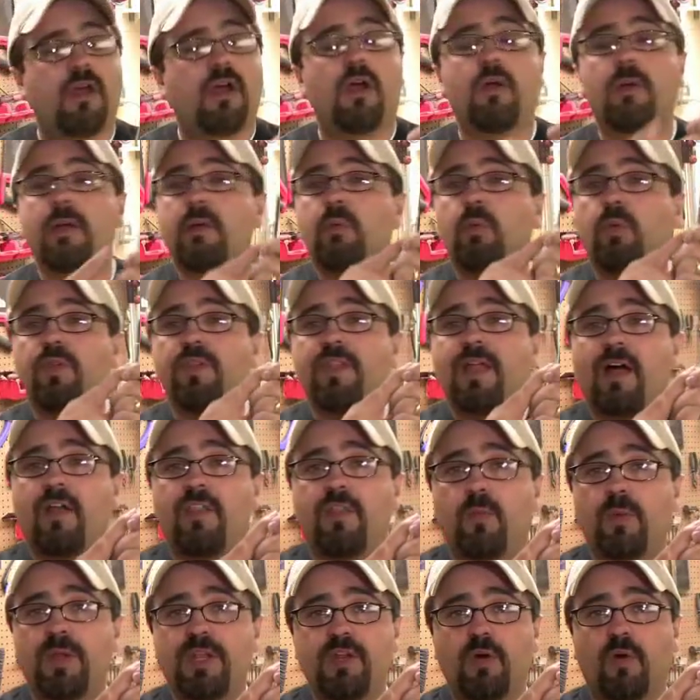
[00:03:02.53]
All right, well, now
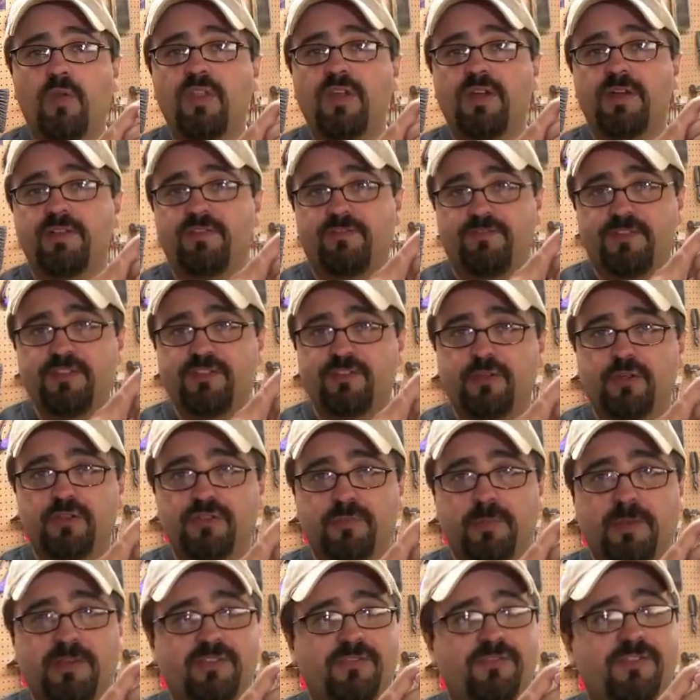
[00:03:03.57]
that we know the
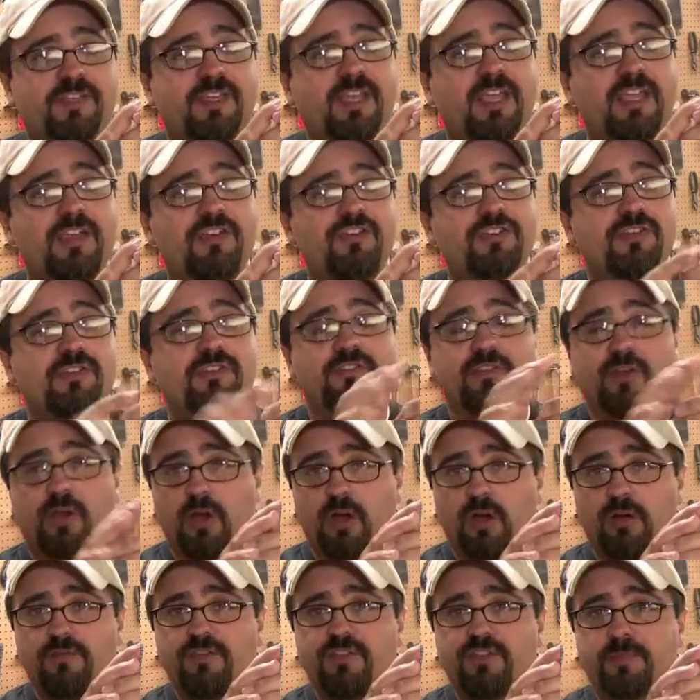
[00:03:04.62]
physical specifications
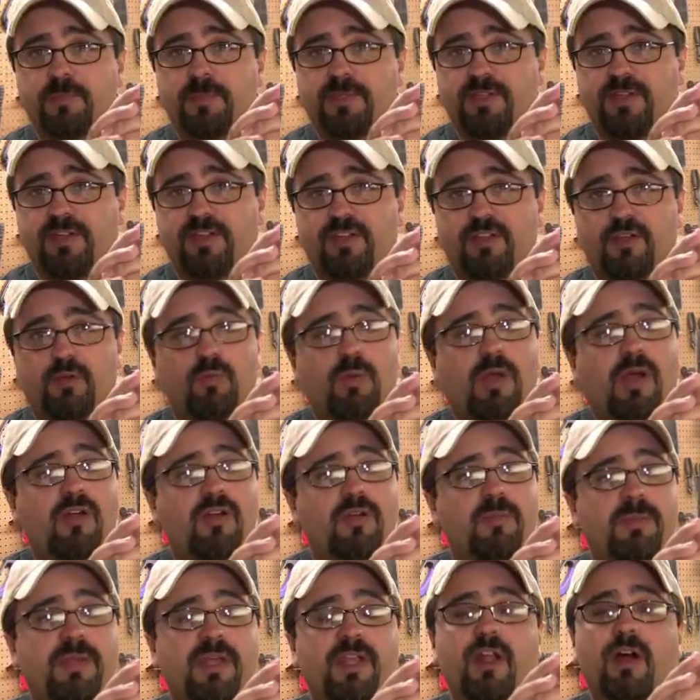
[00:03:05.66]
of this particular
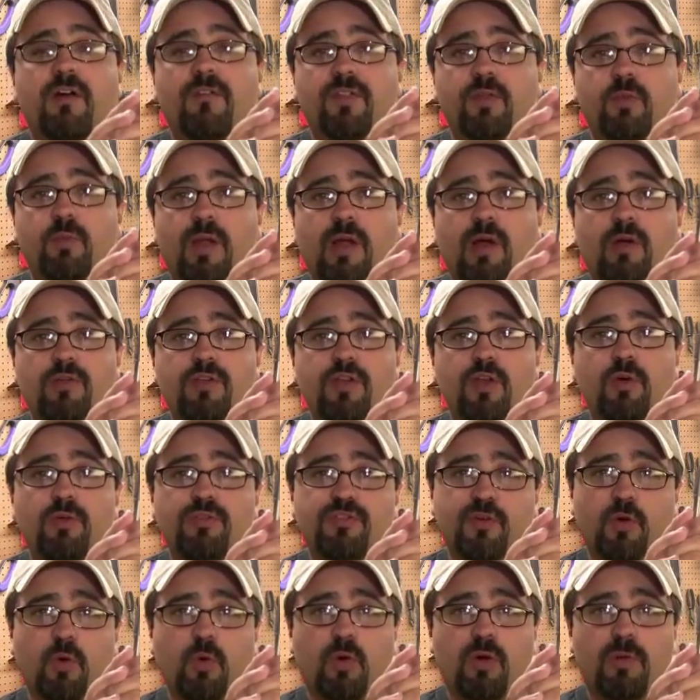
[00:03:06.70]
router bit, of the round
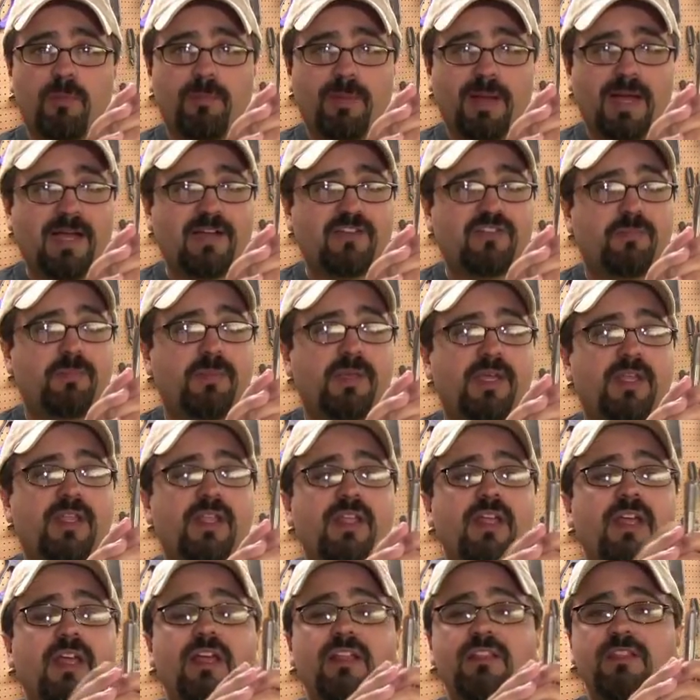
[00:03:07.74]
nose core box
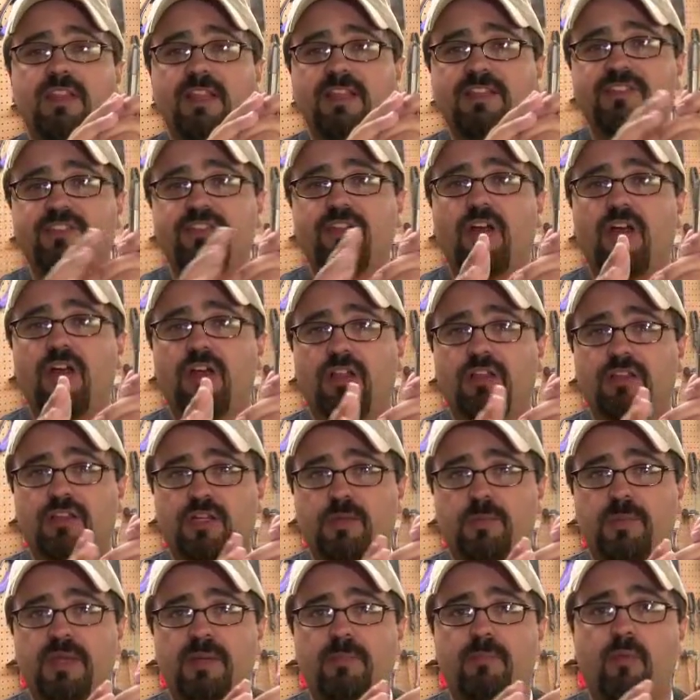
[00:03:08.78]
bit, let's talk a
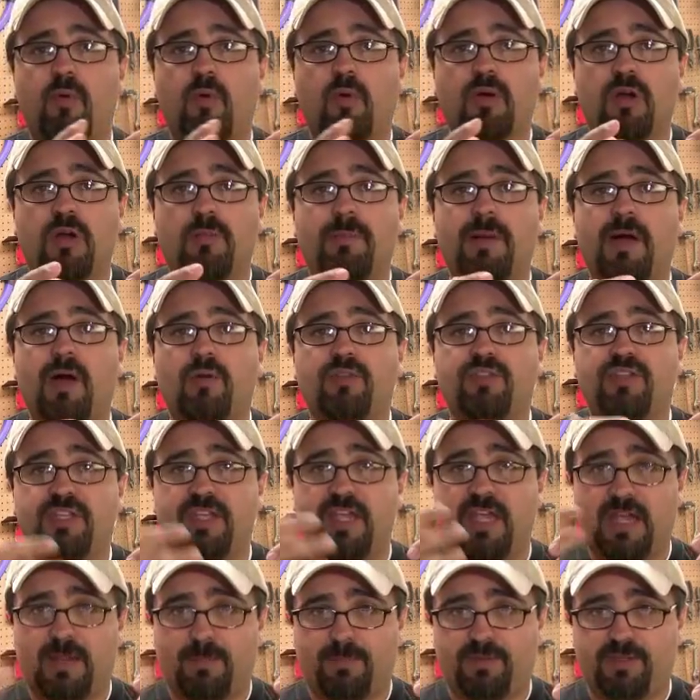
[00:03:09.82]
little bit more about
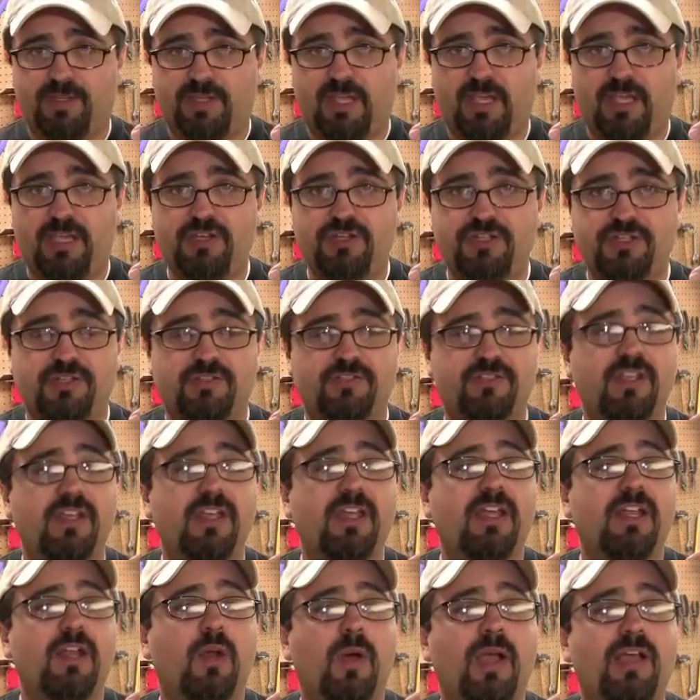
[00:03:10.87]
the applications.
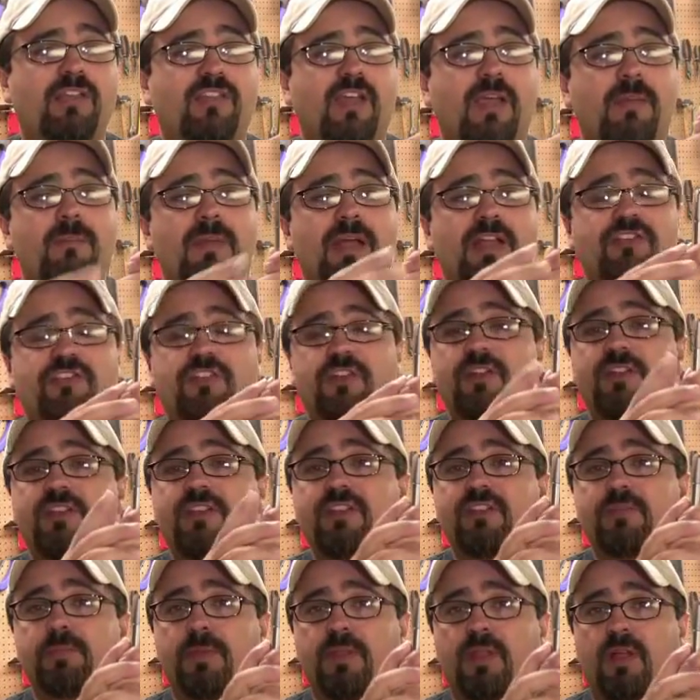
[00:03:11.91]
Now, as I
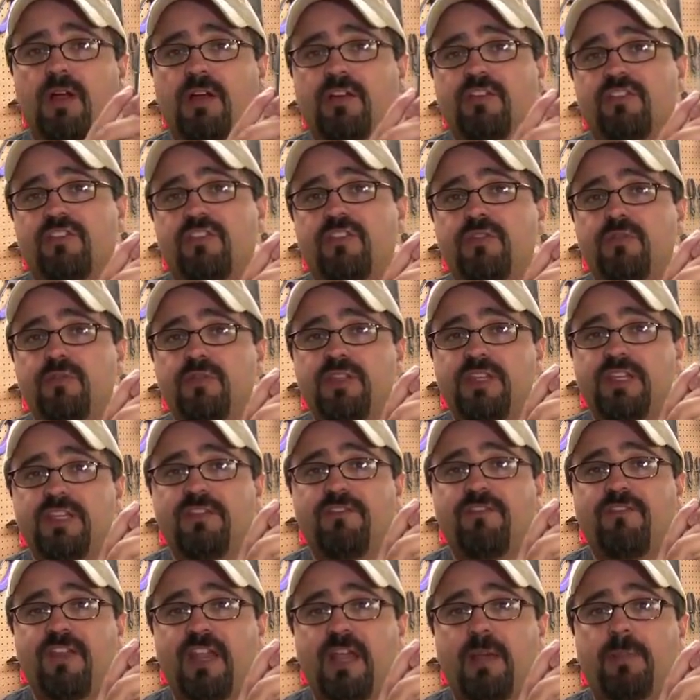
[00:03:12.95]
mentioned, this belongs to
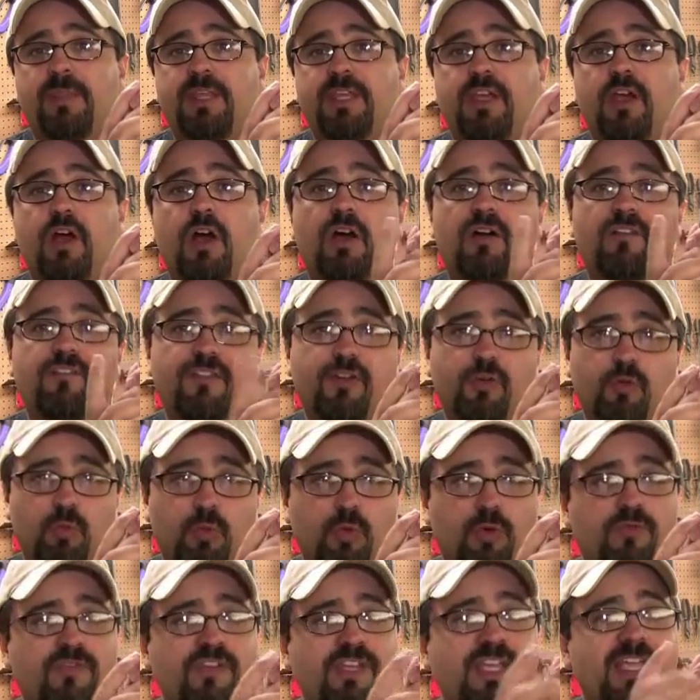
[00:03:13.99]
the family of
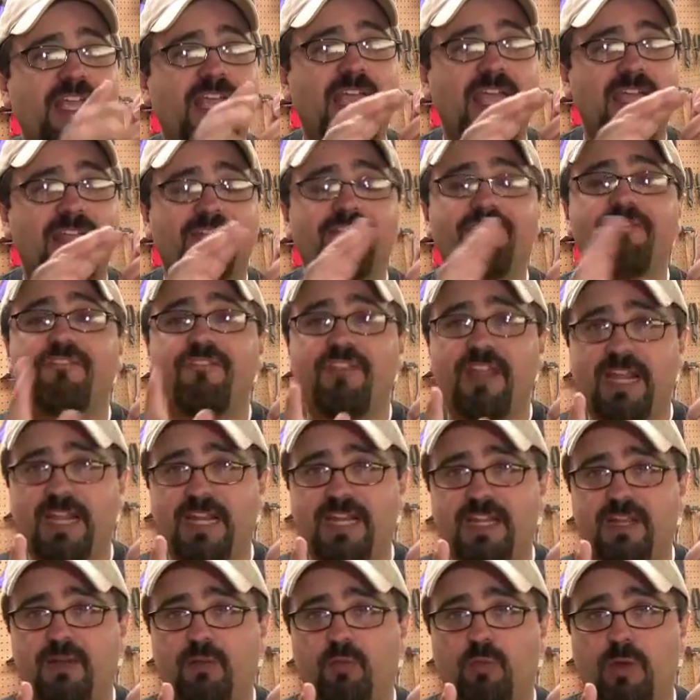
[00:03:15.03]
grooving and
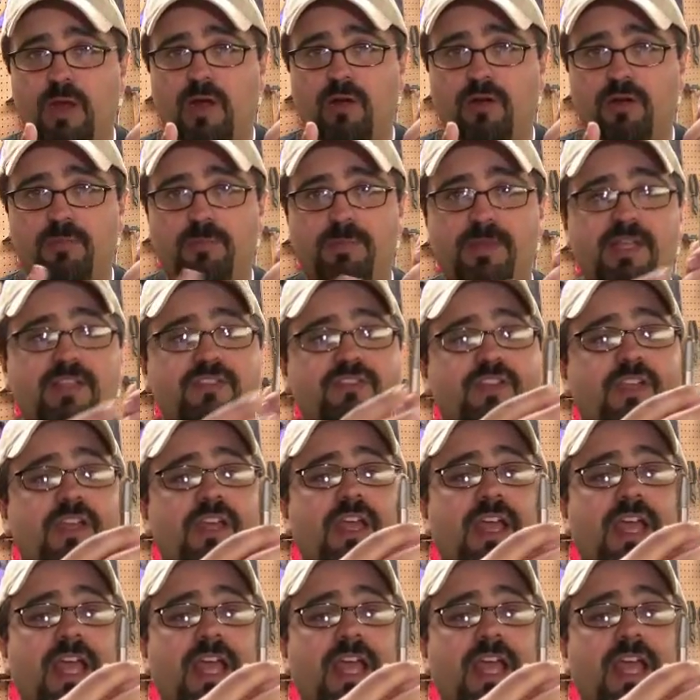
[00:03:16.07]
veining router bits.